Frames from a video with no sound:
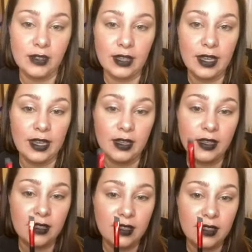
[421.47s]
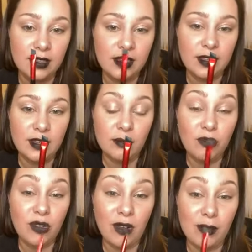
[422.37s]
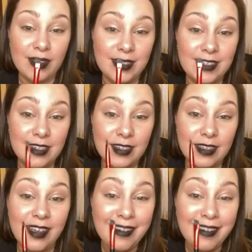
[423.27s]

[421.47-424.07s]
like probably a decade.